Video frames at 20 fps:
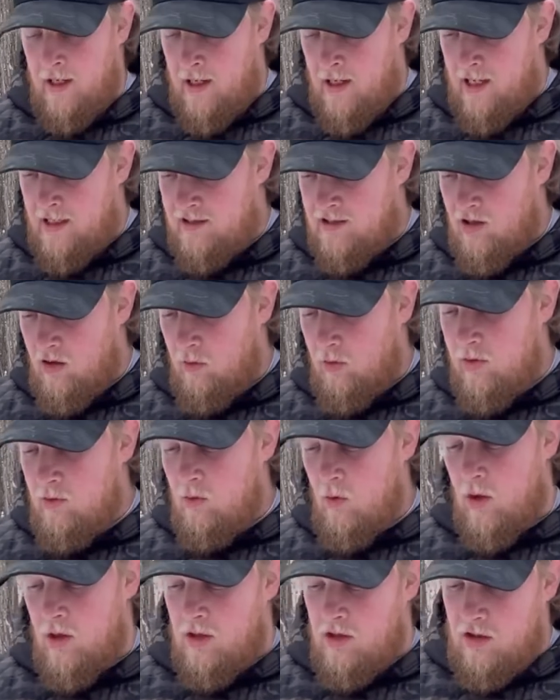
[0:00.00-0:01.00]
And so we
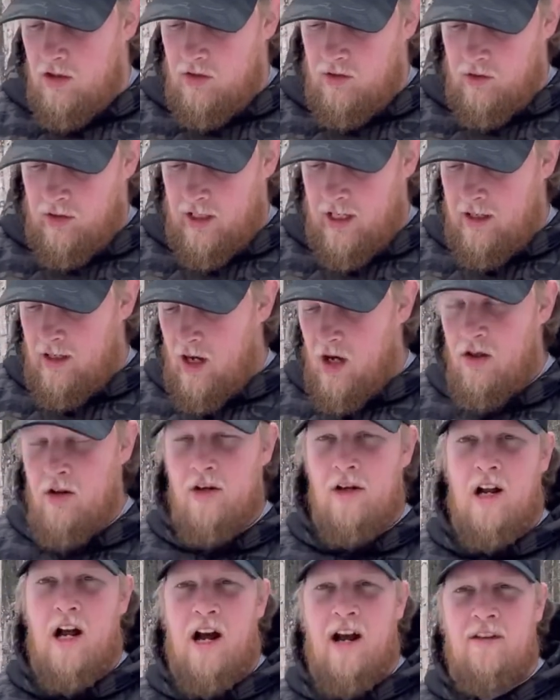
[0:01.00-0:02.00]
wanted to create other
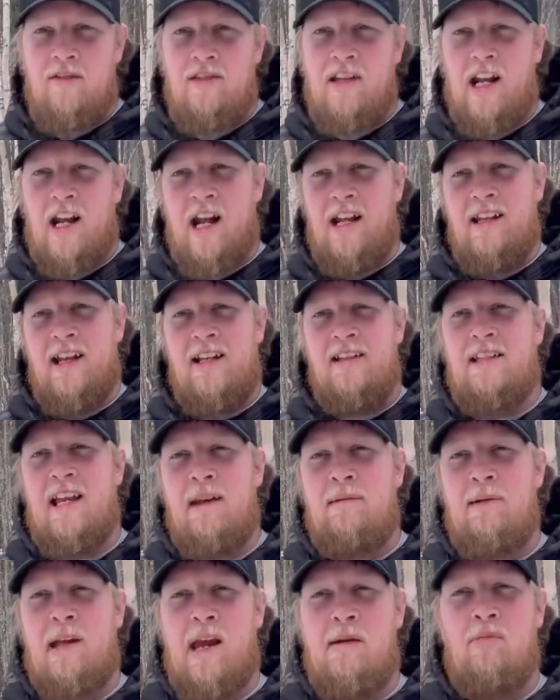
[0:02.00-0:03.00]
knives that had that
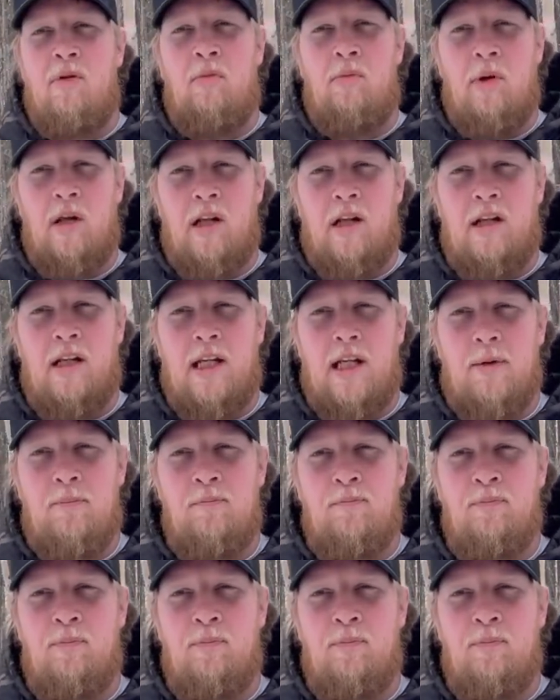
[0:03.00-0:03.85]
same capability